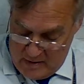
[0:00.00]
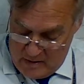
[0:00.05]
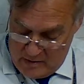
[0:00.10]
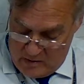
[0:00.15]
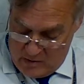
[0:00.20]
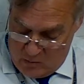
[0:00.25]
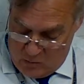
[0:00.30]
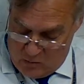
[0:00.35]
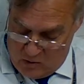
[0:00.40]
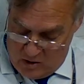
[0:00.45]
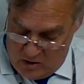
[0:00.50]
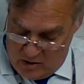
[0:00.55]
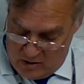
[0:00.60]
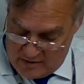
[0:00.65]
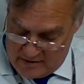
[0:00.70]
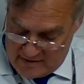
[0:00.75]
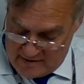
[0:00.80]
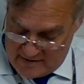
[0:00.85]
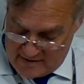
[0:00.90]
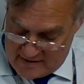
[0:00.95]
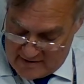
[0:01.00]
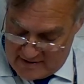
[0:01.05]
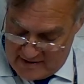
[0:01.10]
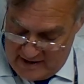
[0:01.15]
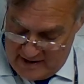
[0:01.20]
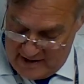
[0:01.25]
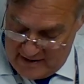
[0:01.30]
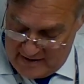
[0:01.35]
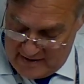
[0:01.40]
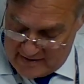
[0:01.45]
The world has
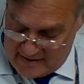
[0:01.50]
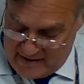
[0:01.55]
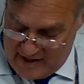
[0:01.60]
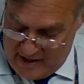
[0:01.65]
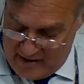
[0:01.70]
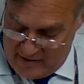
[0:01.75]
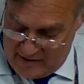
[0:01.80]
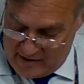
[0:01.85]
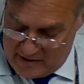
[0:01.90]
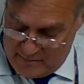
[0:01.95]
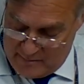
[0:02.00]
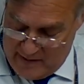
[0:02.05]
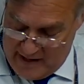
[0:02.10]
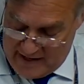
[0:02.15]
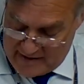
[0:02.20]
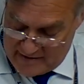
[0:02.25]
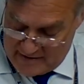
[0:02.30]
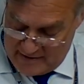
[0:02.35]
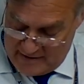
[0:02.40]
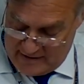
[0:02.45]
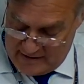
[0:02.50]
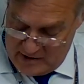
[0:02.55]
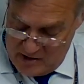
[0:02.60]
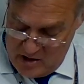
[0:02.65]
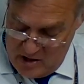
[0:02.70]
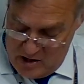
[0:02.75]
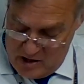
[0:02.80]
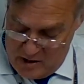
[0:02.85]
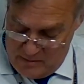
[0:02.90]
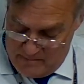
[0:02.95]
exceeded its carrying capacity.
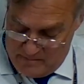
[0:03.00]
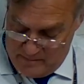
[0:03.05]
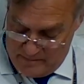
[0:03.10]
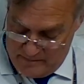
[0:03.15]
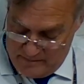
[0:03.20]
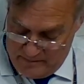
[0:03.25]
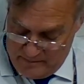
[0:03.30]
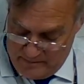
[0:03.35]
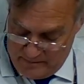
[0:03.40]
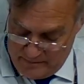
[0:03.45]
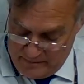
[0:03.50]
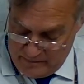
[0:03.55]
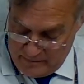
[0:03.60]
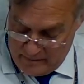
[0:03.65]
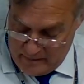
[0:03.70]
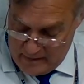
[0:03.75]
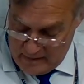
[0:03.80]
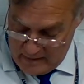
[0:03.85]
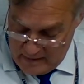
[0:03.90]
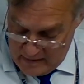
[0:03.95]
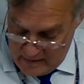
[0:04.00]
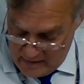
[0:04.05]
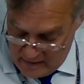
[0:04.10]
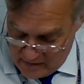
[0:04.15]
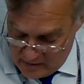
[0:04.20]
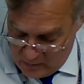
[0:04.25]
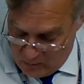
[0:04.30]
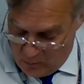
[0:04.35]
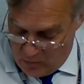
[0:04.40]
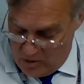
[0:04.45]
Nope.
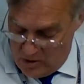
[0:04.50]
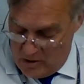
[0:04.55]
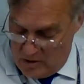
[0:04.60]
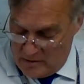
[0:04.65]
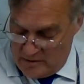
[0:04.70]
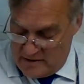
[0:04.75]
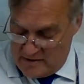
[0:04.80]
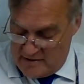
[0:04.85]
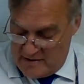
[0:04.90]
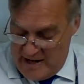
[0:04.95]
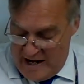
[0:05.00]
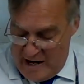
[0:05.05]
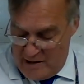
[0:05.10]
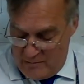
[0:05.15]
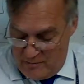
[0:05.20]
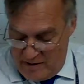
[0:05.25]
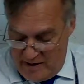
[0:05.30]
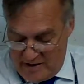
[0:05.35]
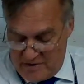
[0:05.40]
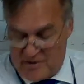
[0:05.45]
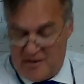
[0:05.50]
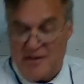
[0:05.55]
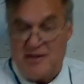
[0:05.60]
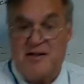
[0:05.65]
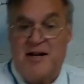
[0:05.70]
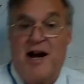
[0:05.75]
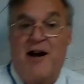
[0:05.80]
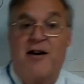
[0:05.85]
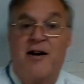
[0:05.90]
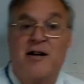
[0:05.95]
The world has not reached its
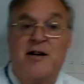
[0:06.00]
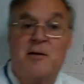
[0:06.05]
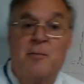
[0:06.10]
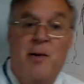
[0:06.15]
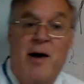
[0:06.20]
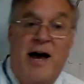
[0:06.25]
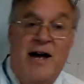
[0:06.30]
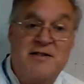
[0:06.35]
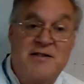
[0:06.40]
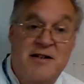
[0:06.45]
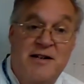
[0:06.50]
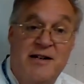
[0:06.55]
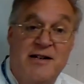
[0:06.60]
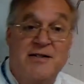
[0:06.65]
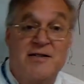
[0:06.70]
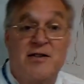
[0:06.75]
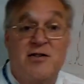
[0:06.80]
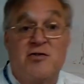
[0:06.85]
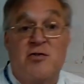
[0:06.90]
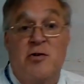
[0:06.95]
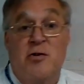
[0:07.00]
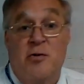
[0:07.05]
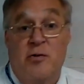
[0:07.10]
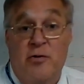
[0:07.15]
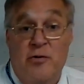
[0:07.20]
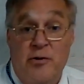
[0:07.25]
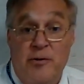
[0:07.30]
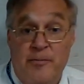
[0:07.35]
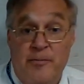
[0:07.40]
carrying capacity is the truth.